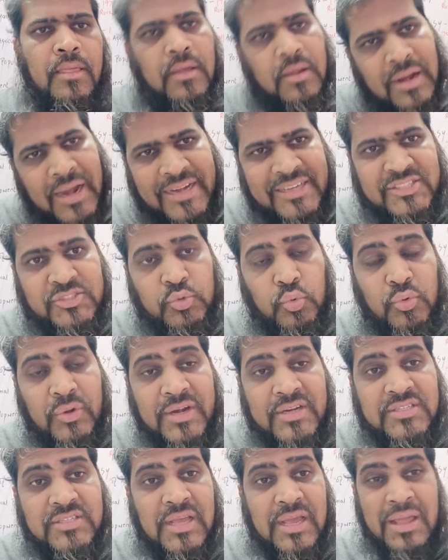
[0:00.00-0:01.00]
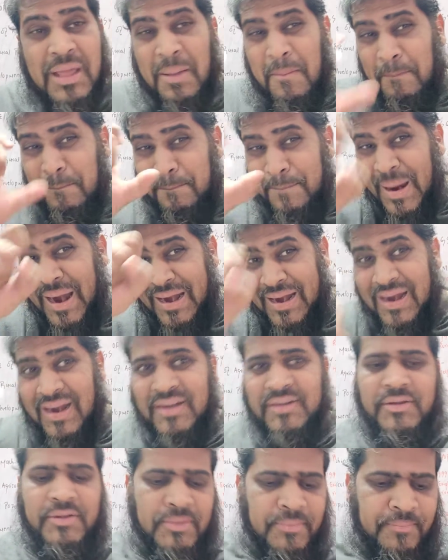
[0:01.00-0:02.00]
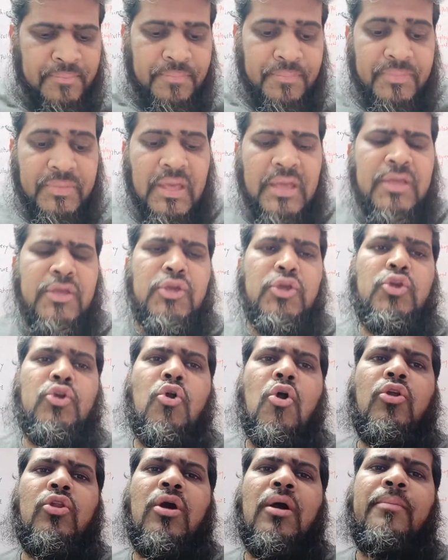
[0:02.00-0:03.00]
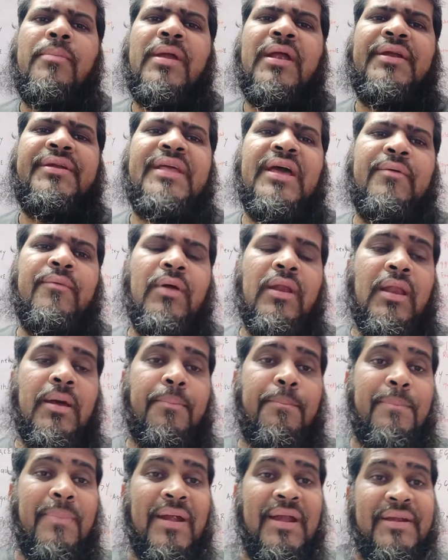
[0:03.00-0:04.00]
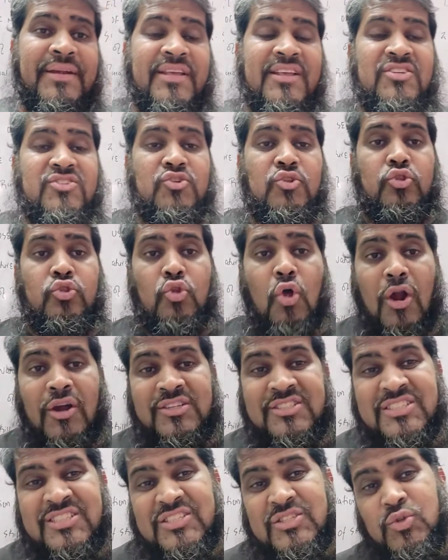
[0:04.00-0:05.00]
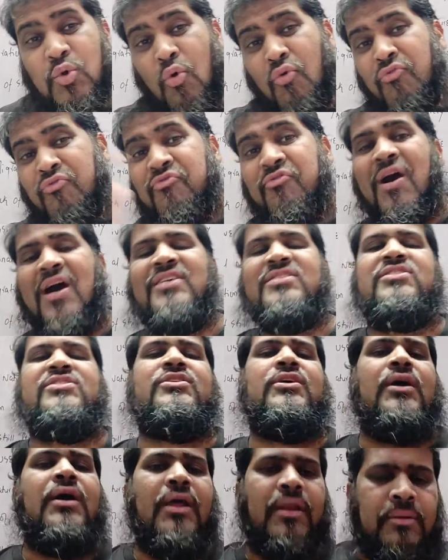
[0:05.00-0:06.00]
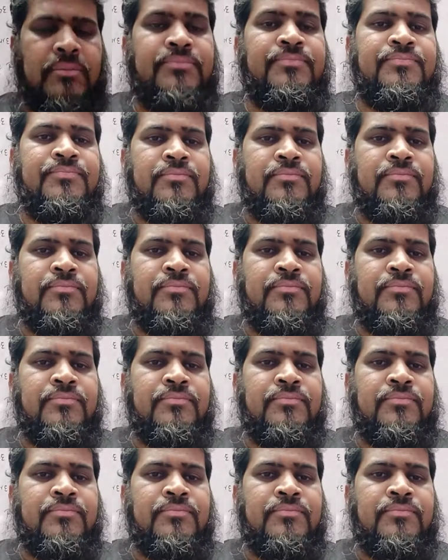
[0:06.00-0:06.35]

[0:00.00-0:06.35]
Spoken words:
Right, students? But the economic development is not so faster